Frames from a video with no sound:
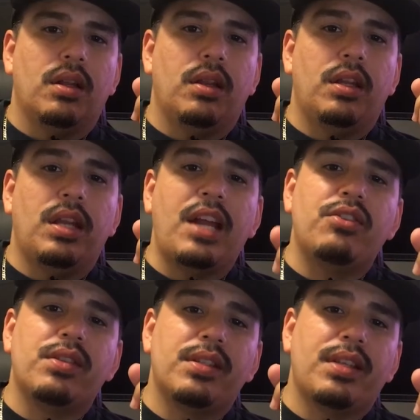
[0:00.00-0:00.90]
The
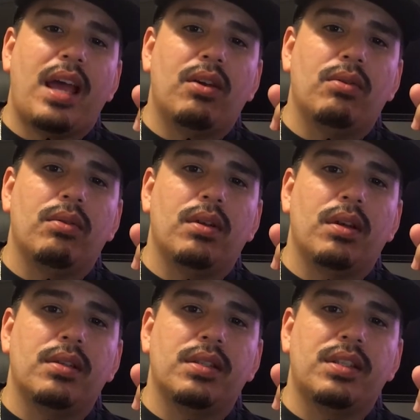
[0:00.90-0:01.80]
nitrogen cycle
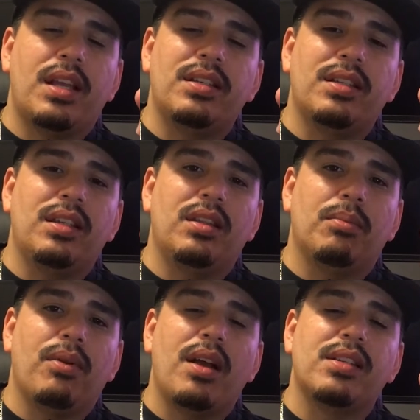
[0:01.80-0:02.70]
is essentially
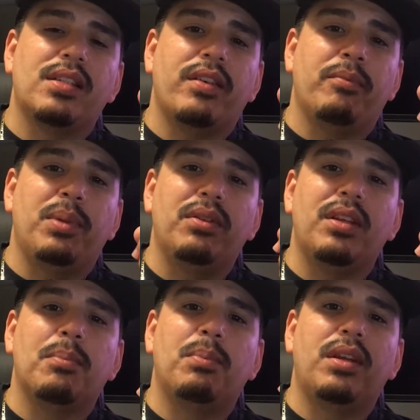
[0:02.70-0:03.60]
the process of
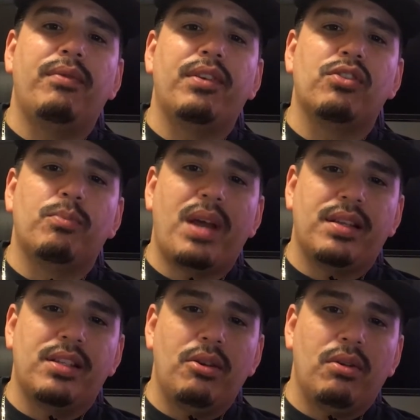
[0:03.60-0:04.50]
building a beneficial
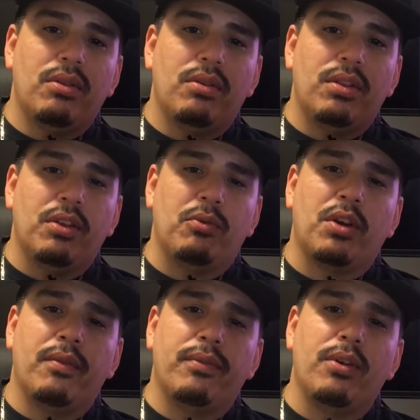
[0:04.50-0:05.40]
bacteria that will
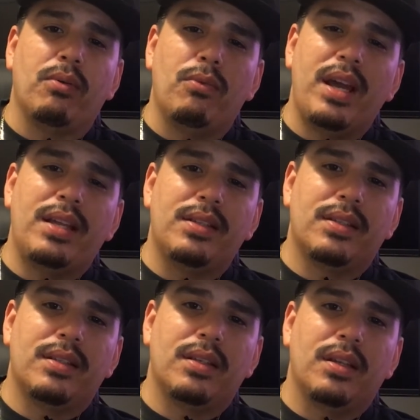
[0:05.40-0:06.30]
convert
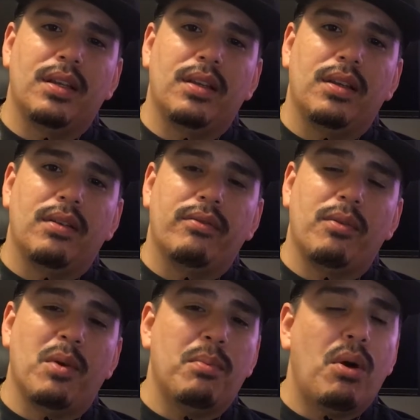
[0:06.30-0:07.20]
waste
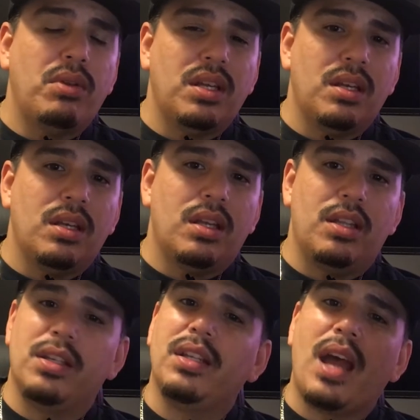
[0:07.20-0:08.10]
from ammonia
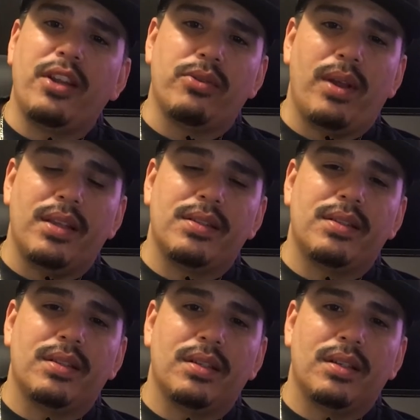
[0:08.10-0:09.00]
into nitrates.